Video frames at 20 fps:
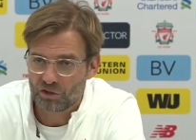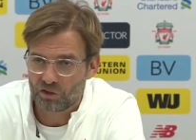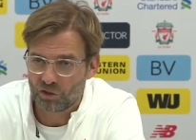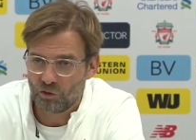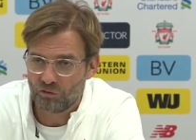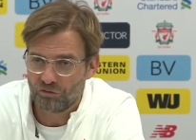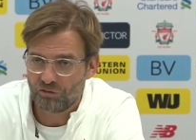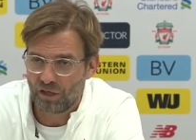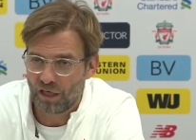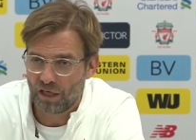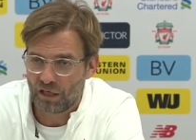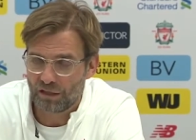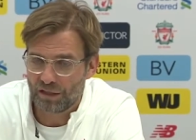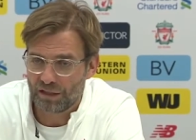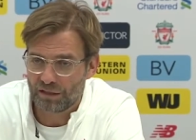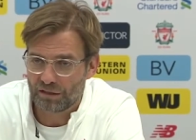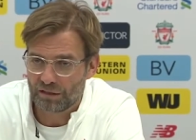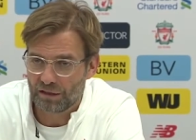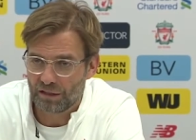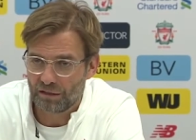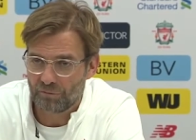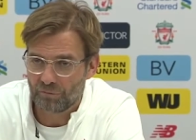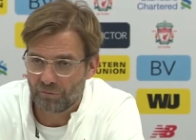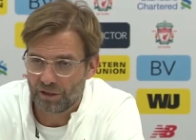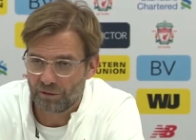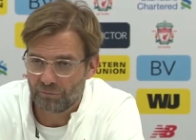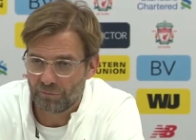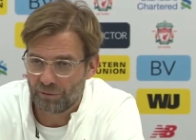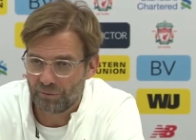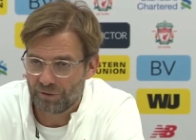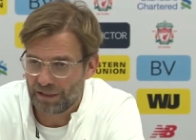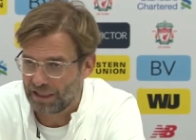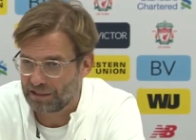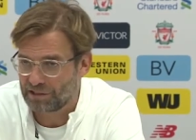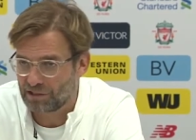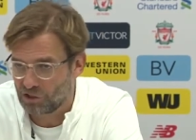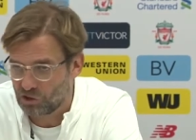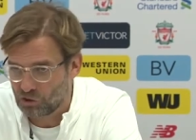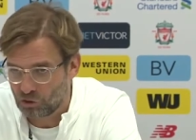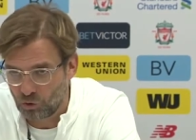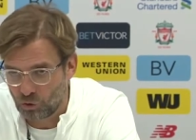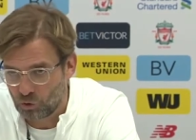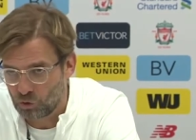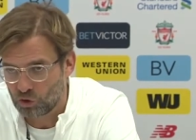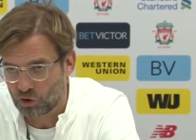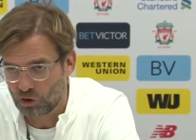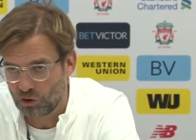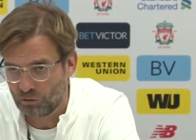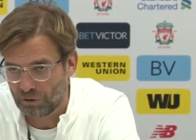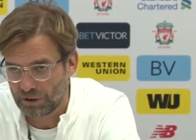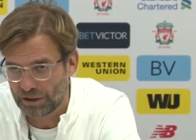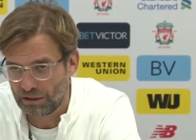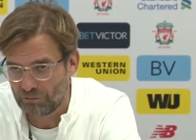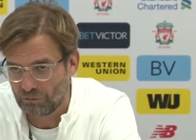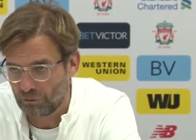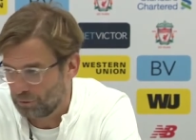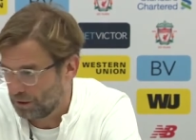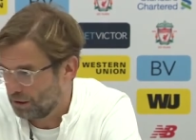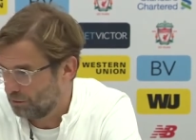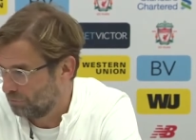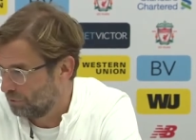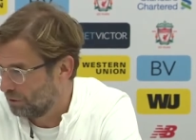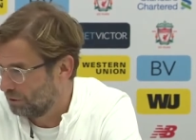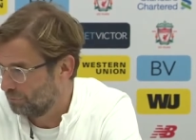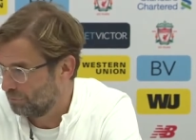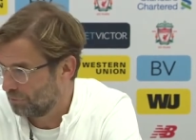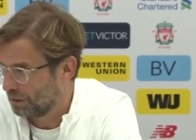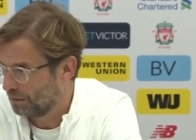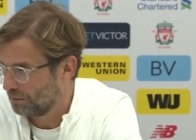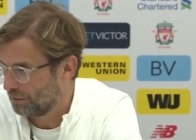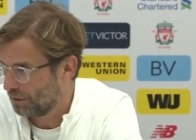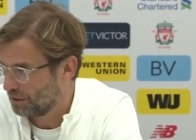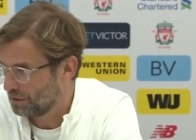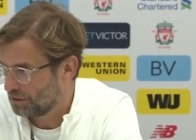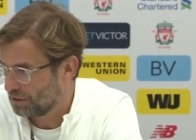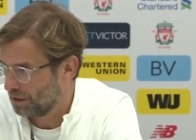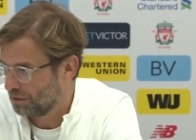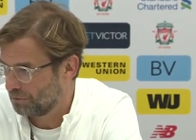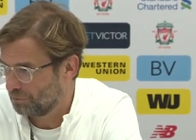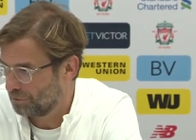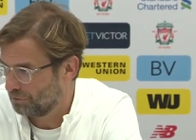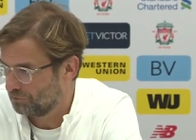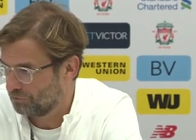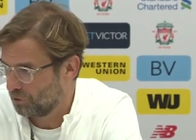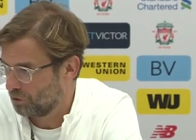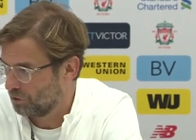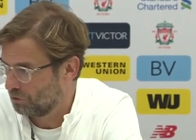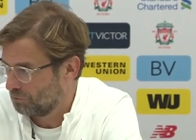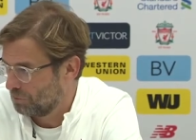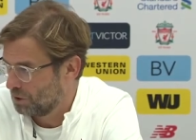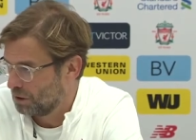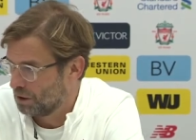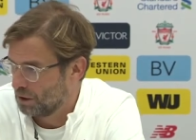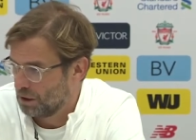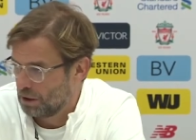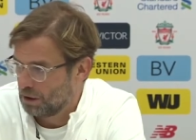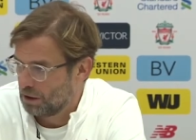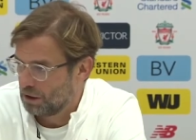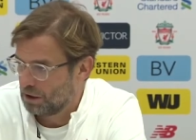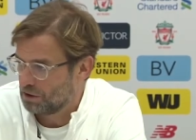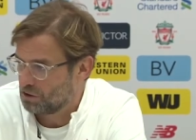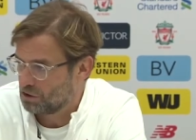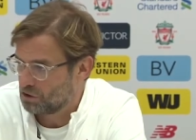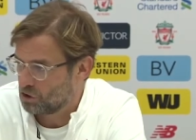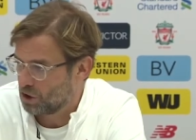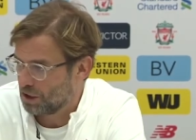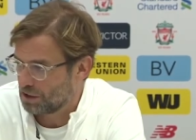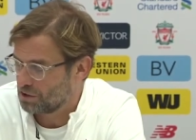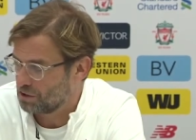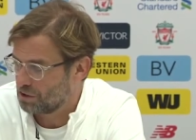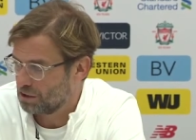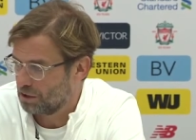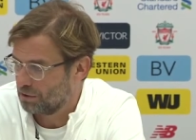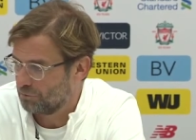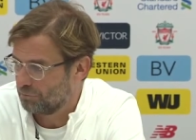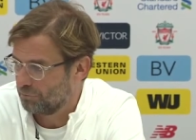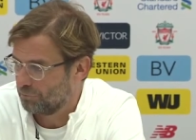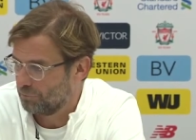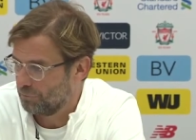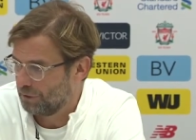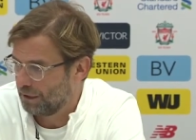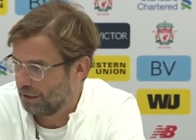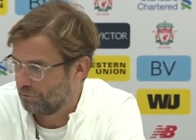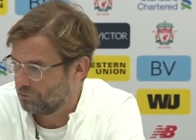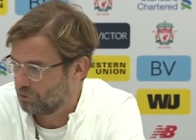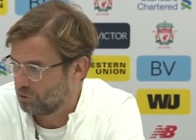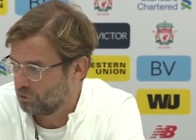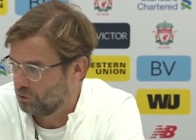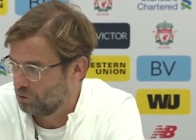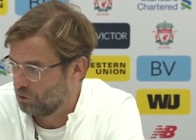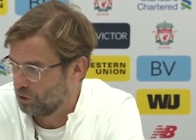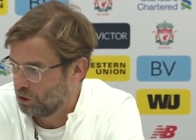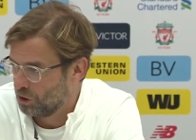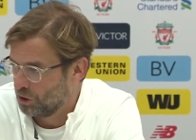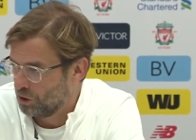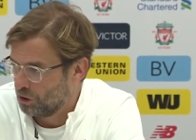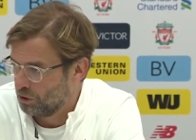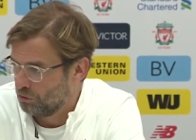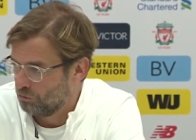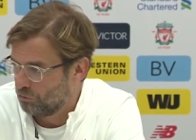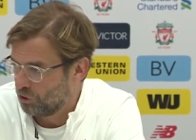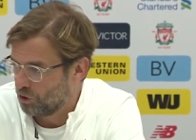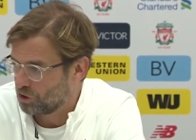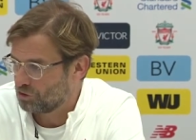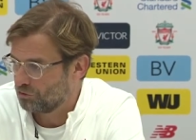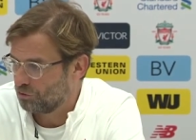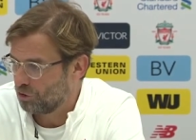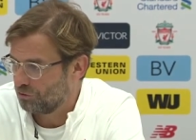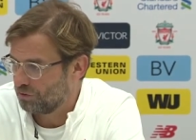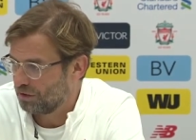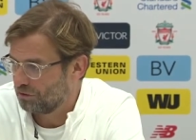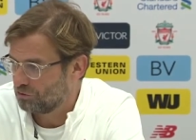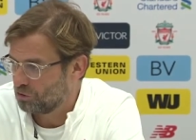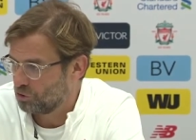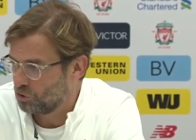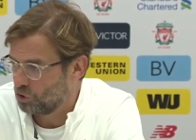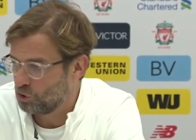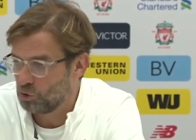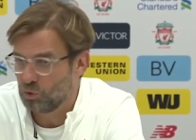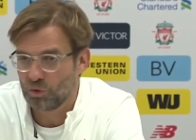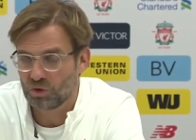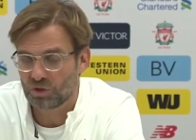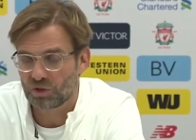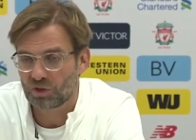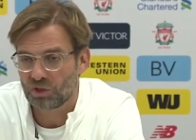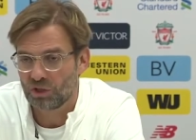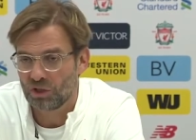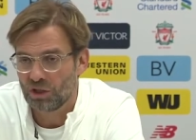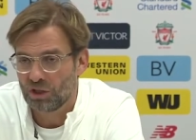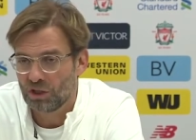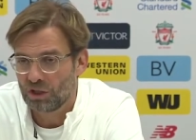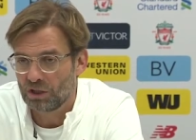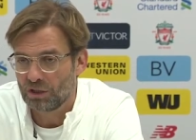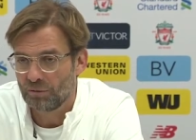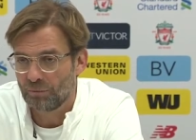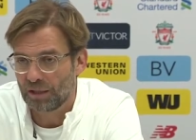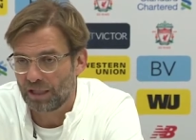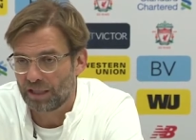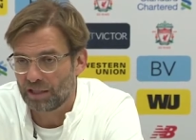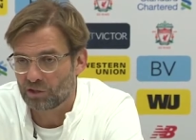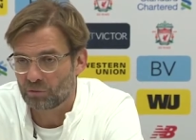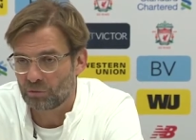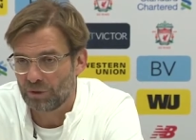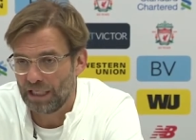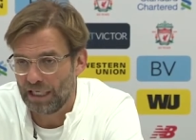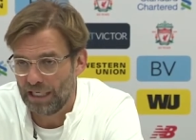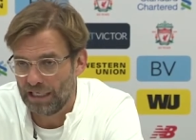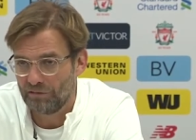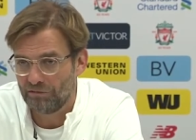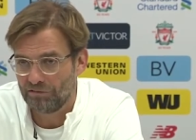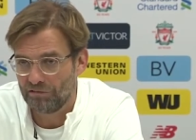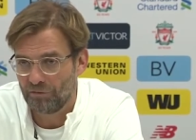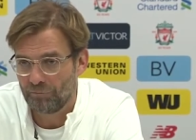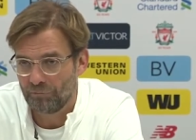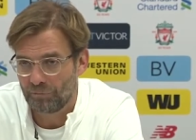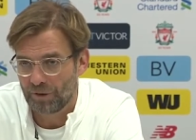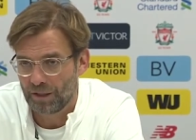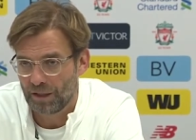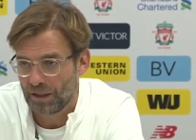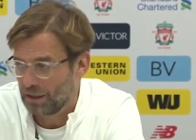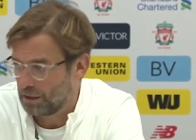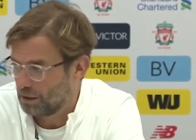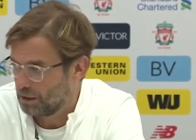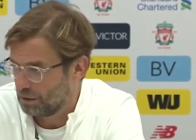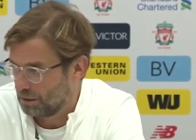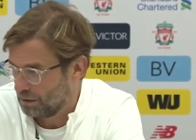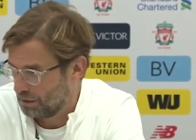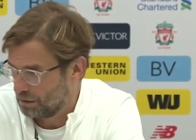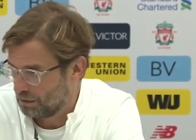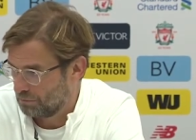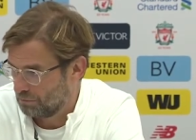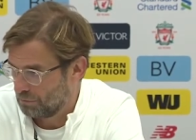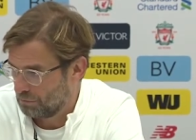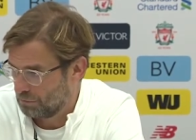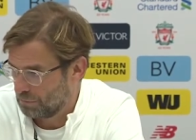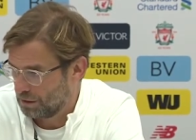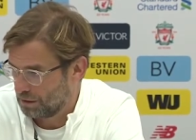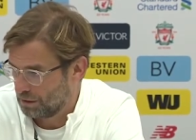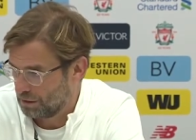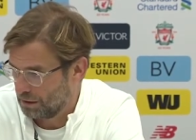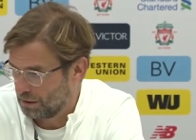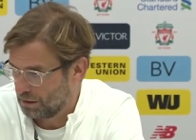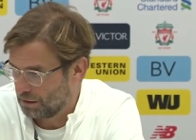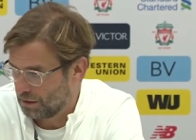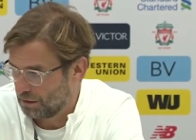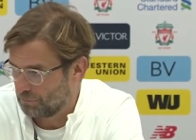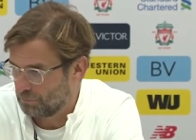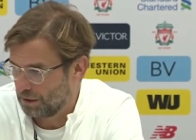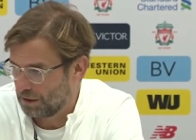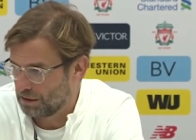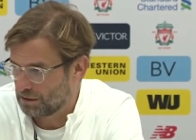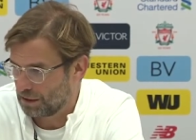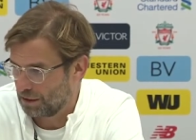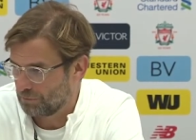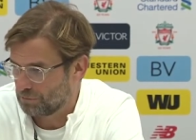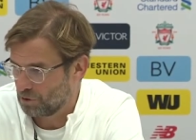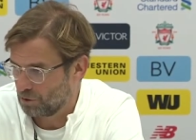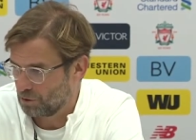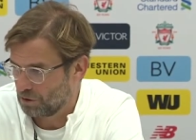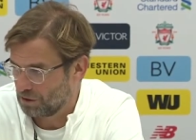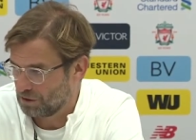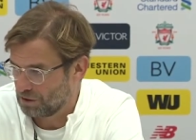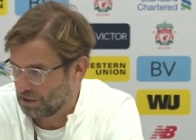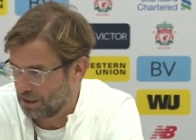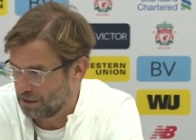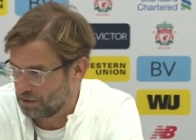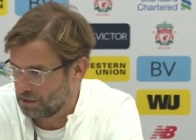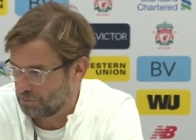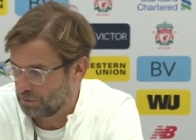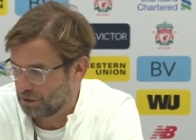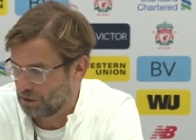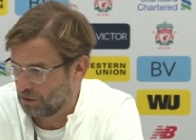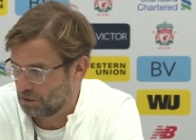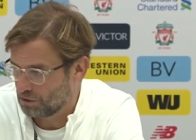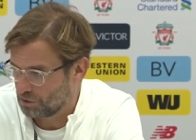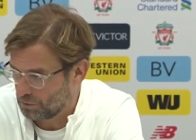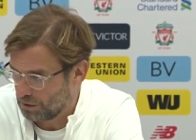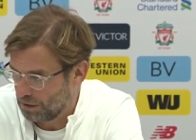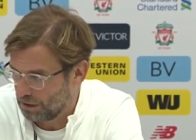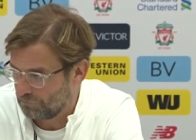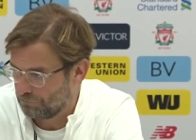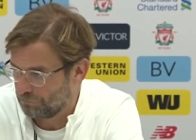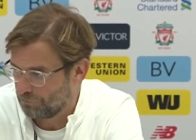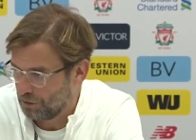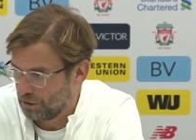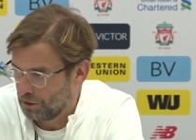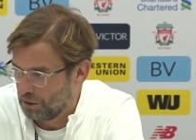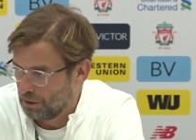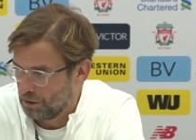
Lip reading: so far, and think maybe that's a solution or whatever. I said it before. It's just we have to, first of all, we have to use the players we have. And I think that makes absolutely sense because we have